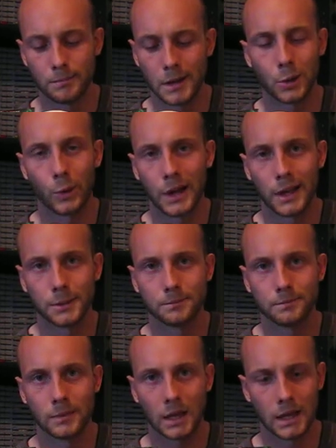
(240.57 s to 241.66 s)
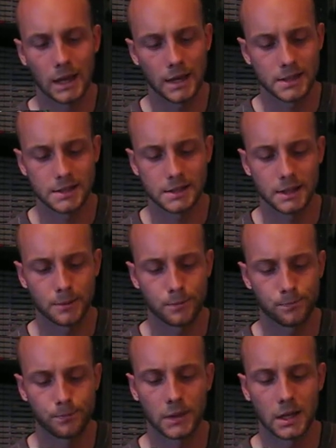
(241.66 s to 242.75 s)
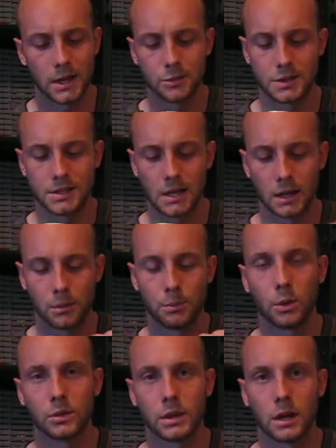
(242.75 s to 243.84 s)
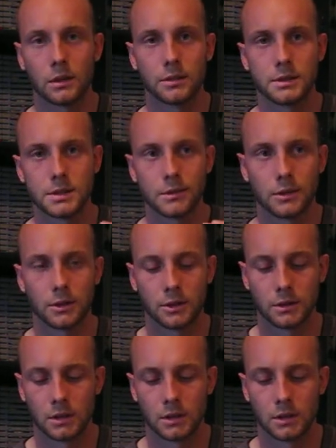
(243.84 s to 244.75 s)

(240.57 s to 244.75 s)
in a way, I guess. You know, just like bold colors for